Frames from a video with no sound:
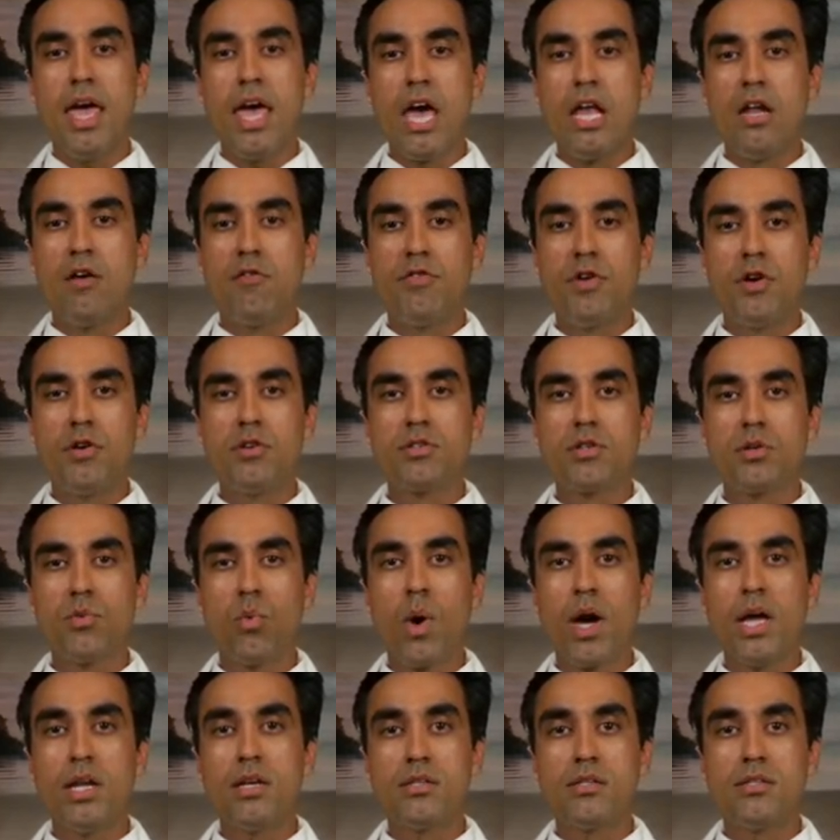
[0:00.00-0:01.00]
And if there's a
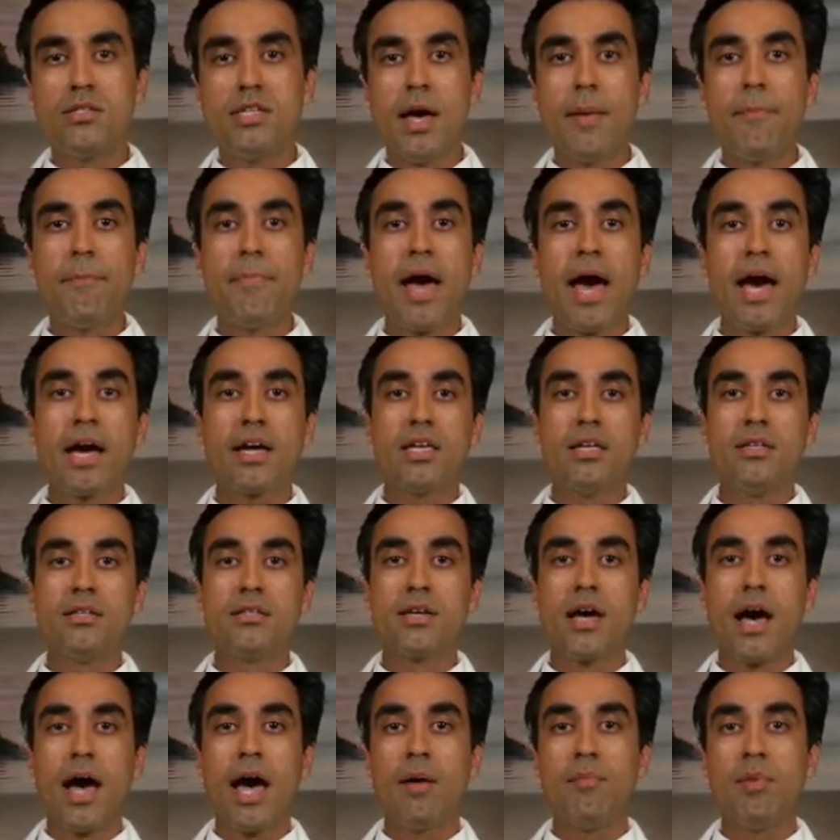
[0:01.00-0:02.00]
way to step back
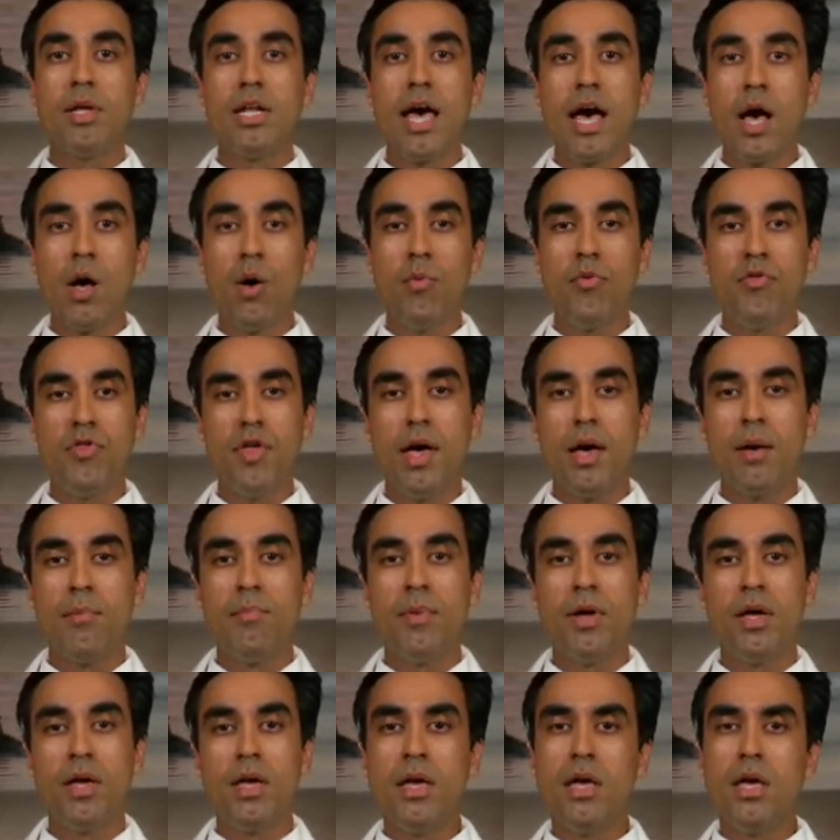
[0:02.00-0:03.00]
in time and help
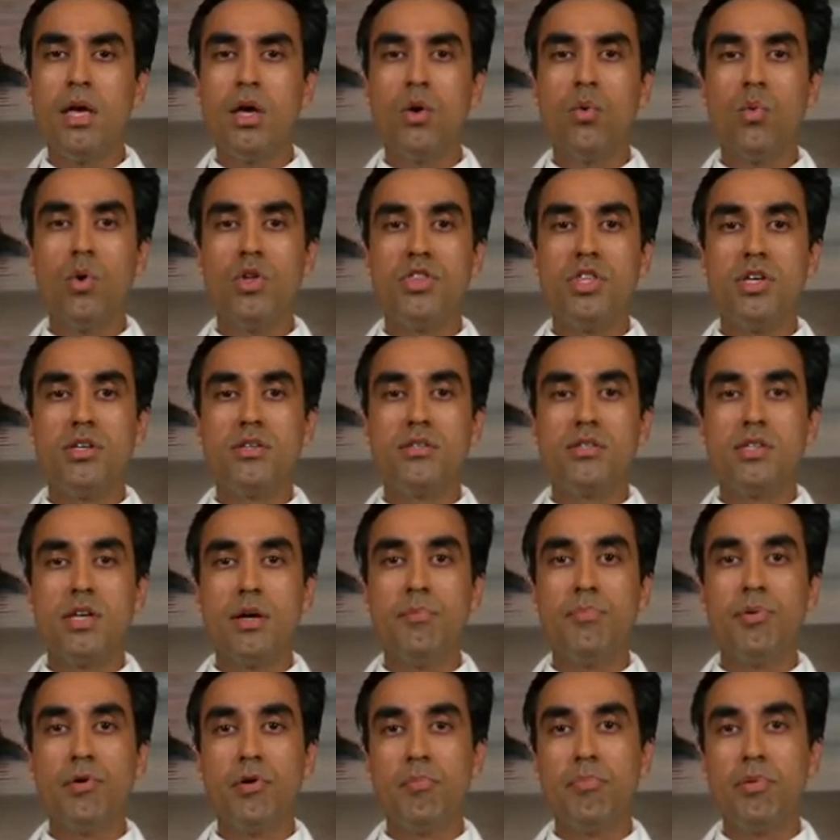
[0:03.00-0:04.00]
them with this
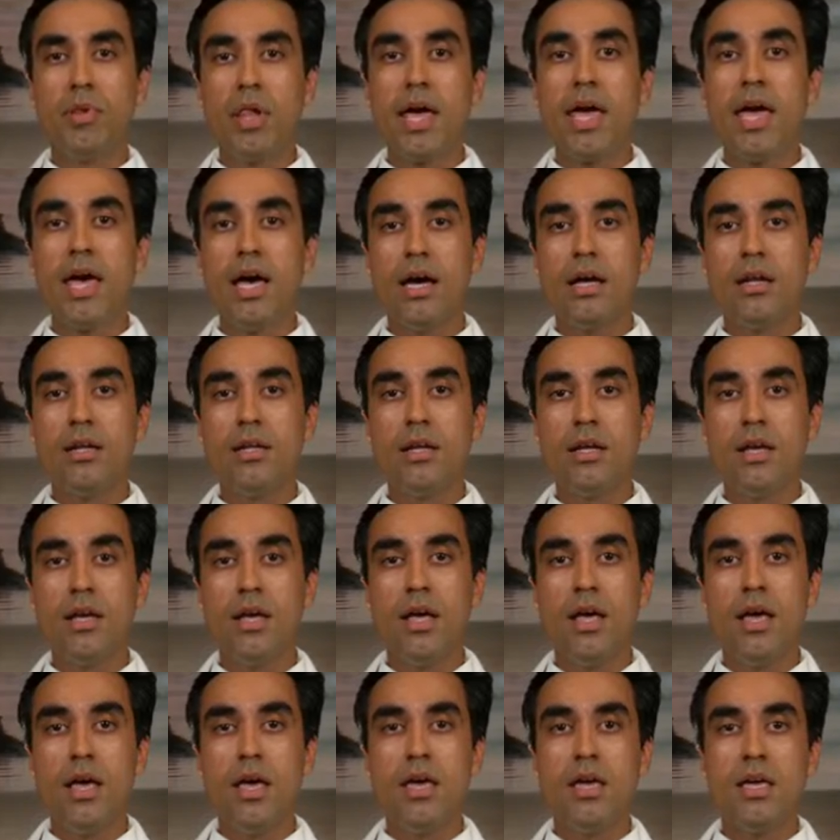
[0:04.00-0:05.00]
simple plan,
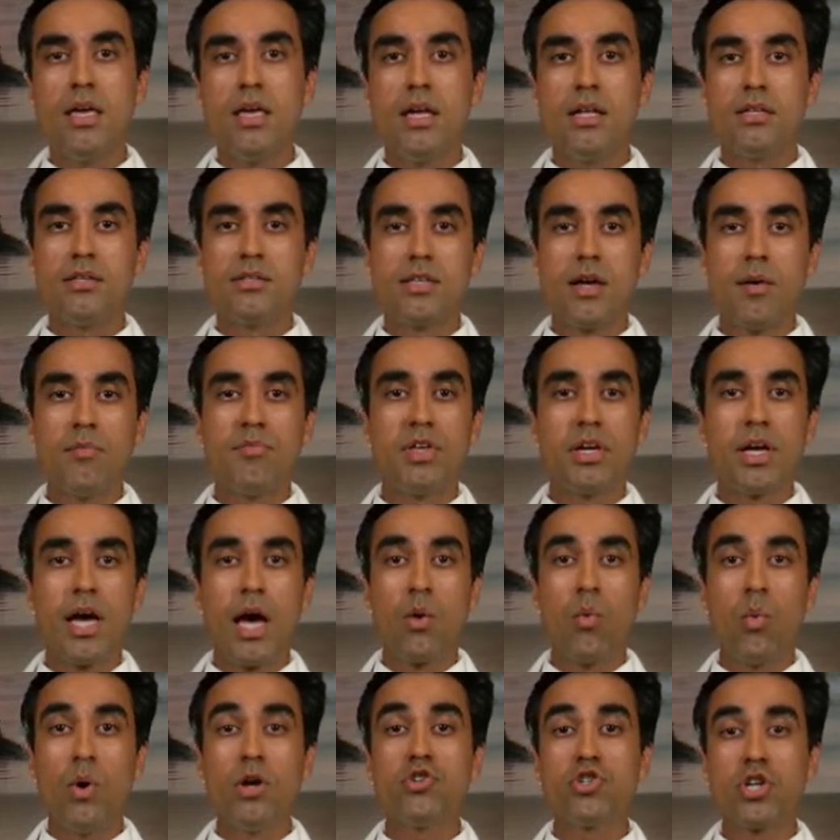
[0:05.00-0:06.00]
it's something
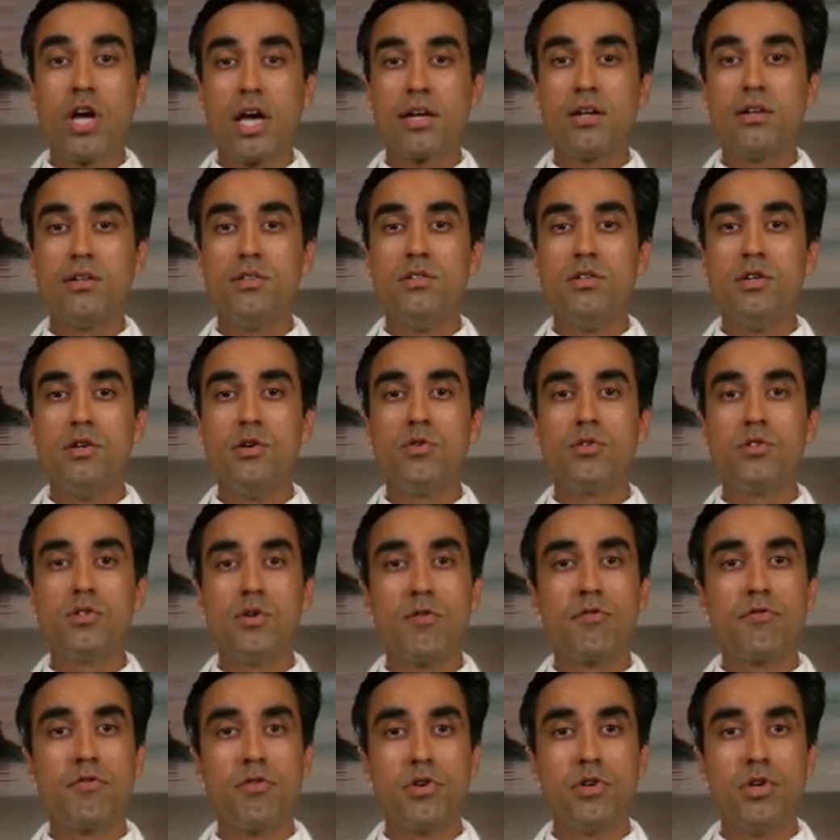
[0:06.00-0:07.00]
I wish I could do.
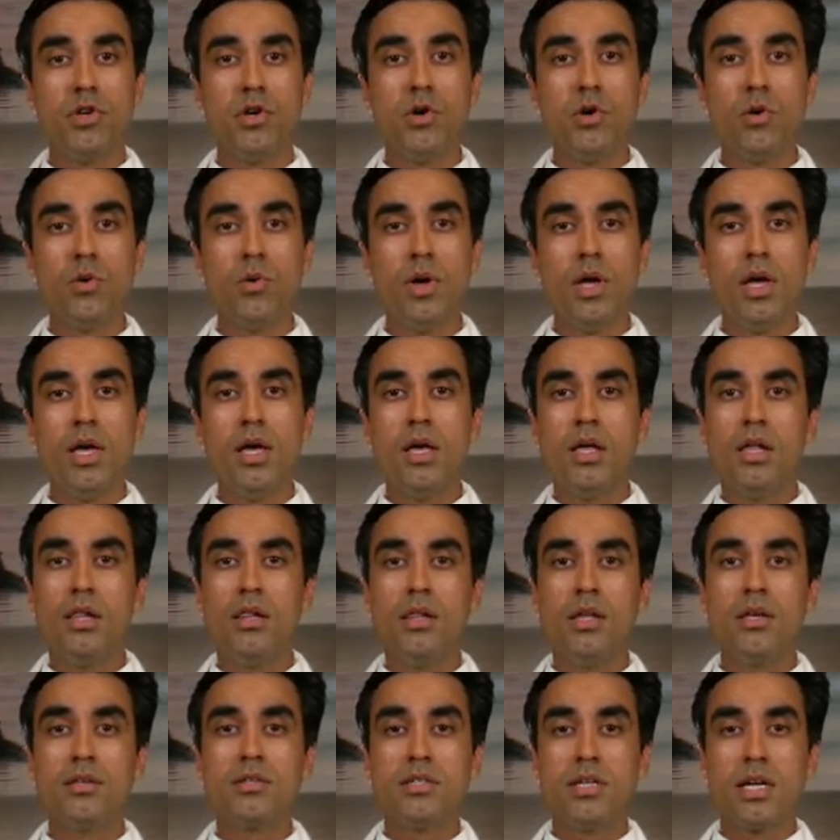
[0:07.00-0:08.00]
So for you
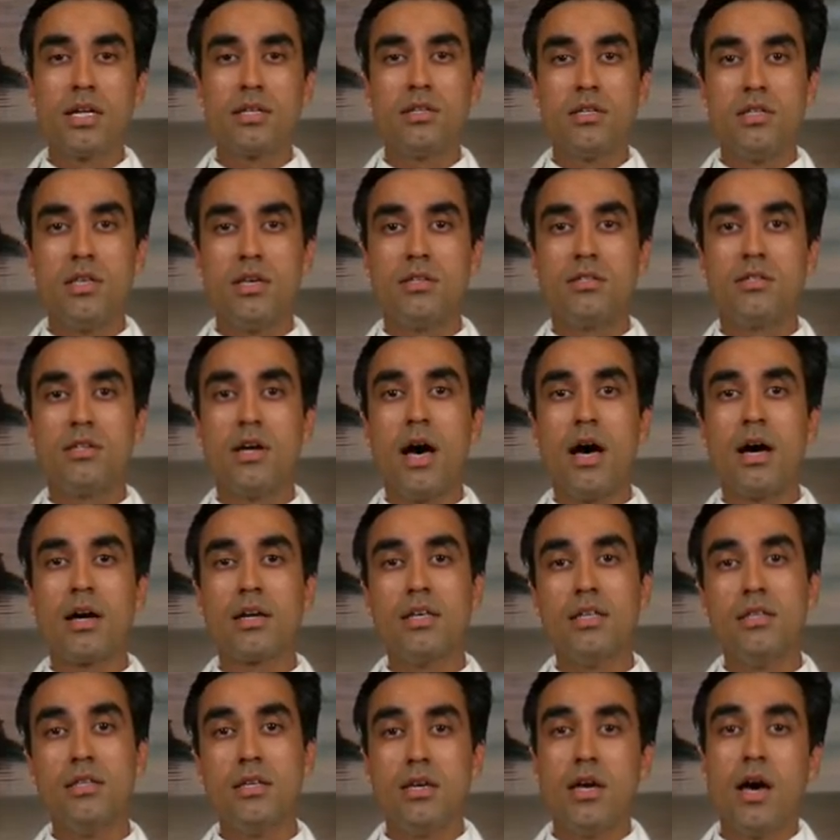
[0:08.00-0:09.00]
listening to this
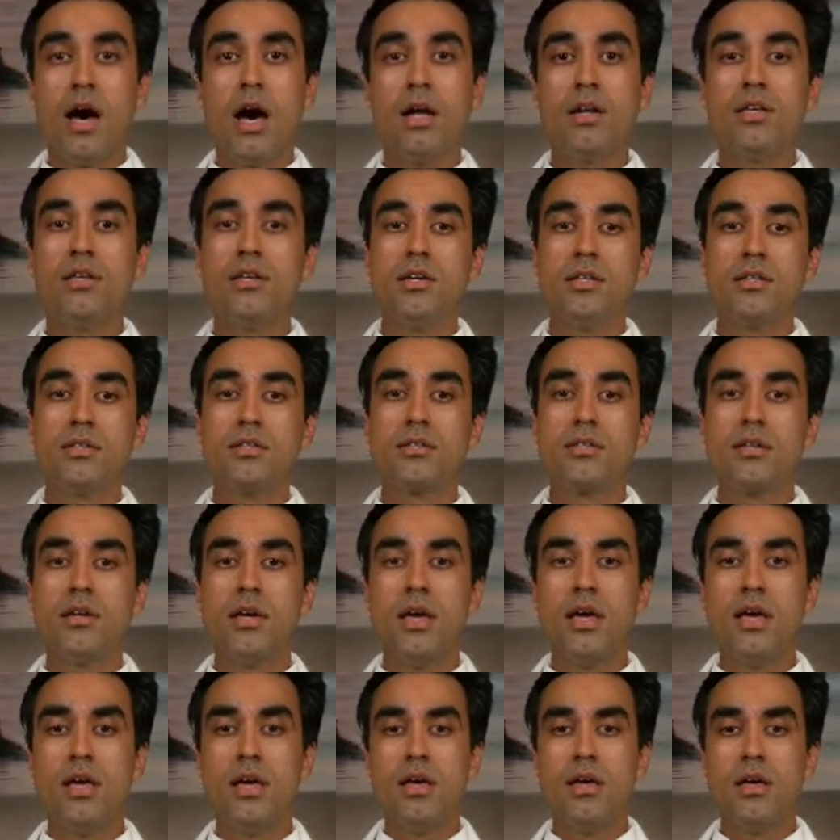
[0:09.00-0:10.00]
talk in the audience,
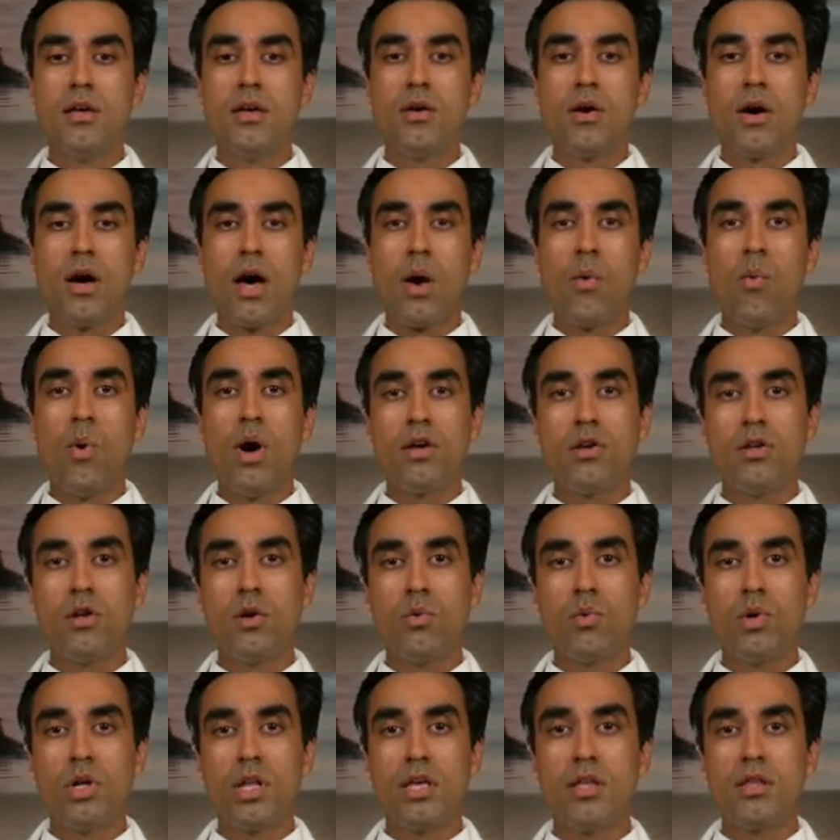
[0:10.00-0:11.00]
I want you
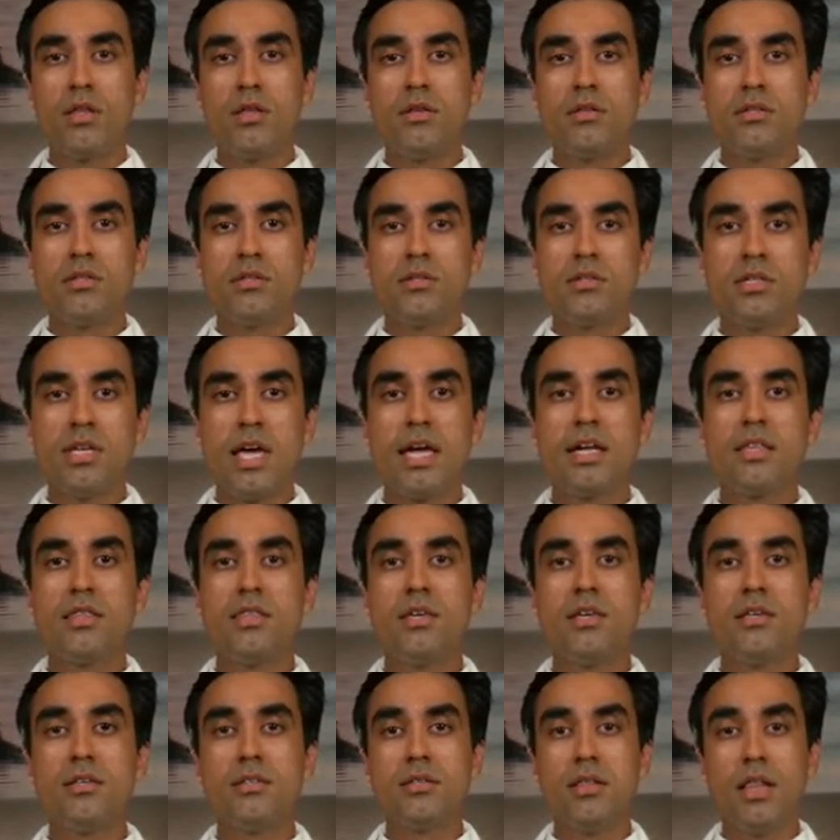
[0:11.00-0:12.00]
to really
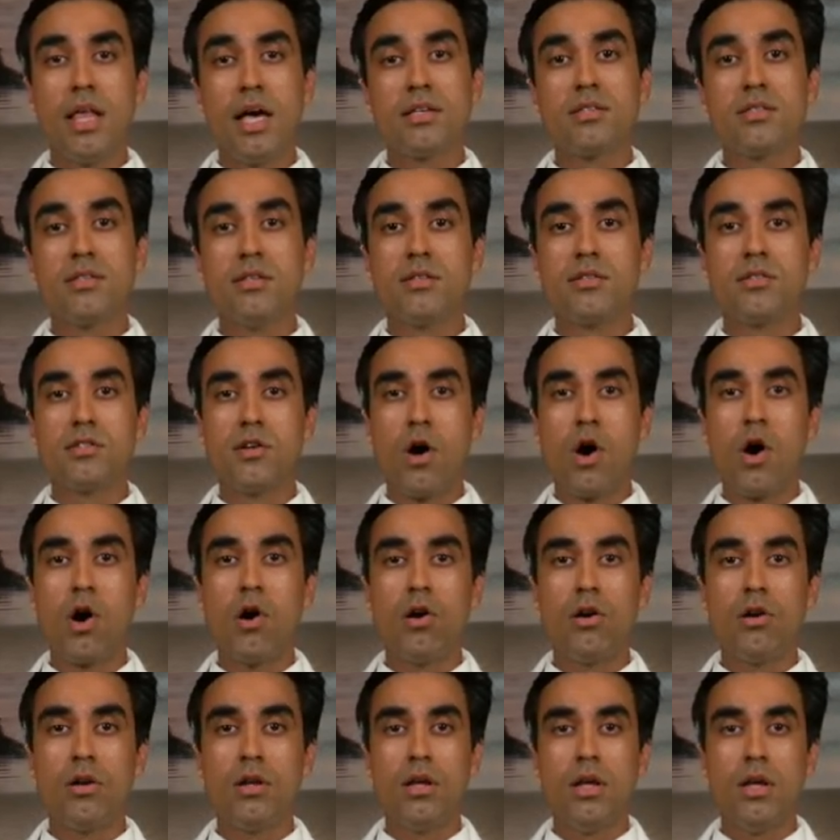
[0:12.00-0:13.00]
take these lessons to
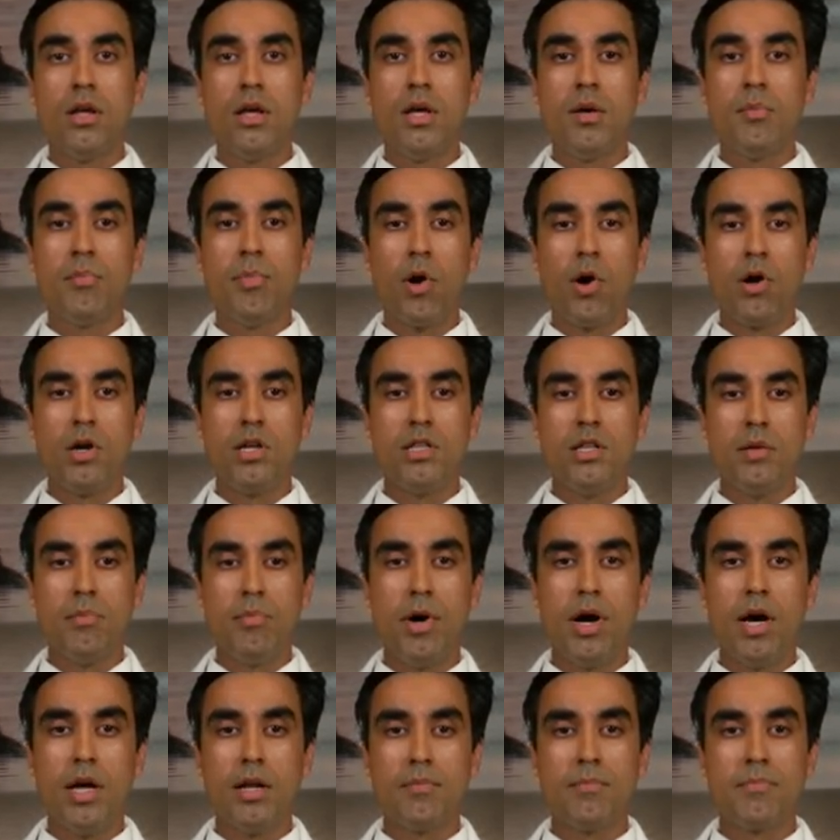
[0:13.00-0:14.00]
heart, pardon the
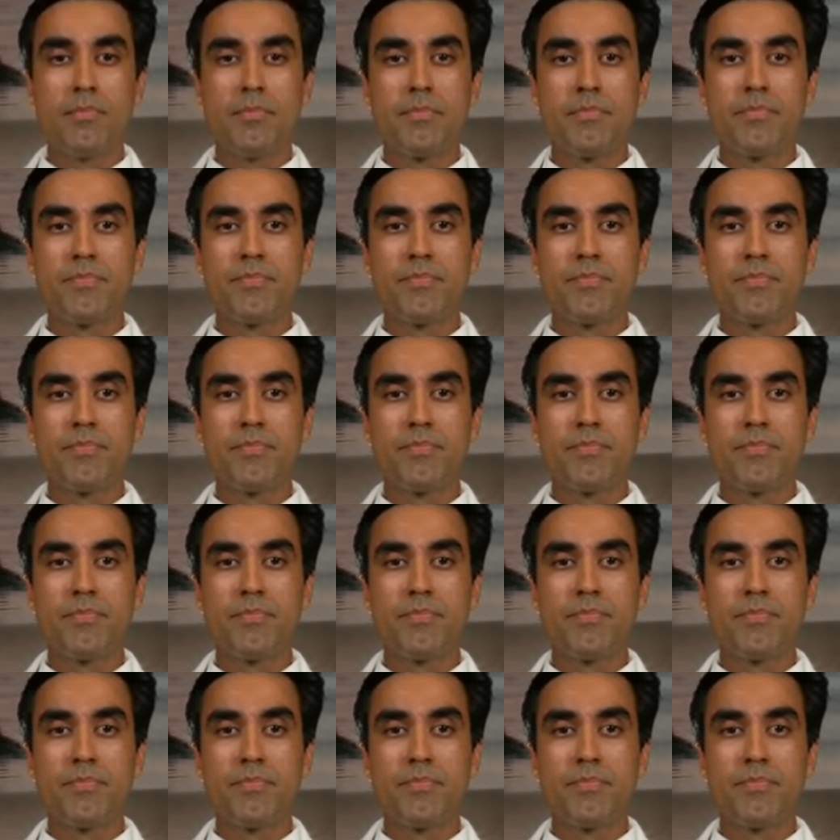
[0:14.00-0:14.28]
pun.